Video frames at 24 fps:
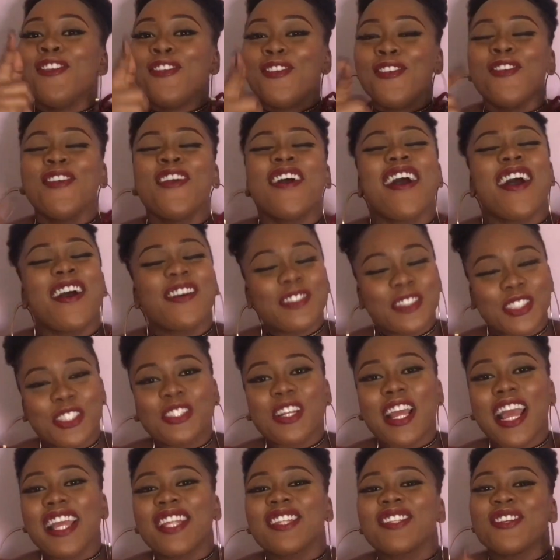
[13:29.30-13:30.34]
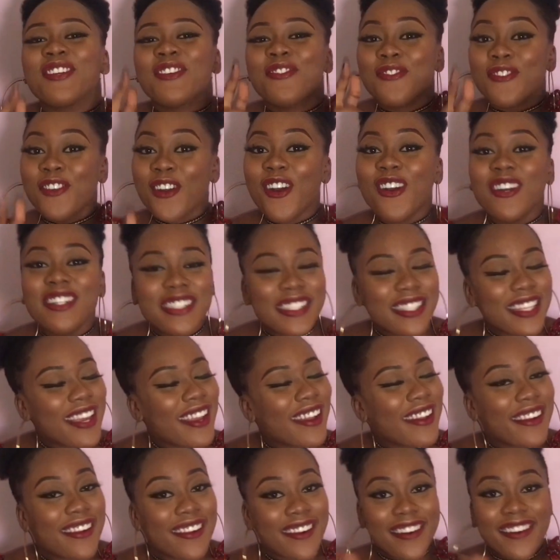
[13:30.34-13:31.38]
you have tried, you've gone
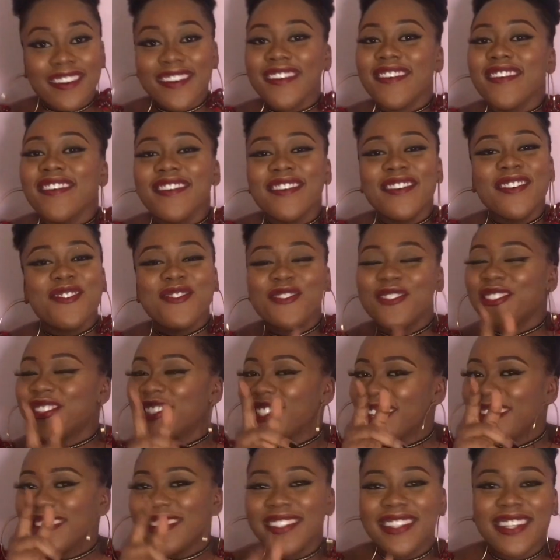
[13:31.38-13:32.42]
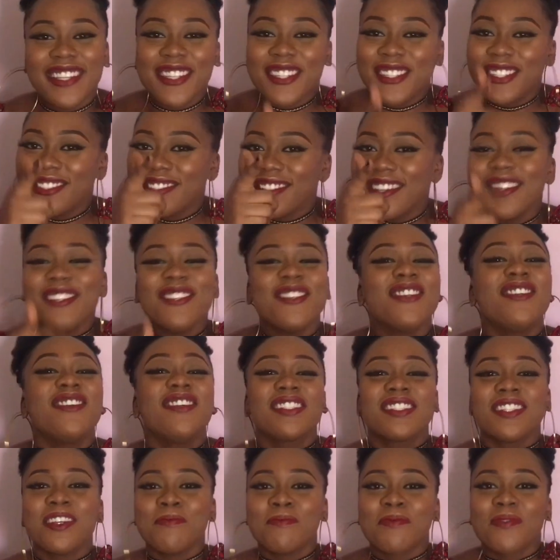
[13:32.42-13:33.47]
there, girl, you've done it, you
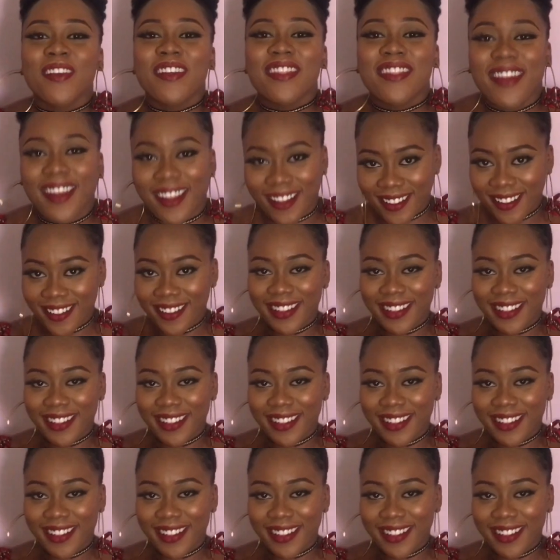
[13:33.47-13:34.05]
hooked a brother.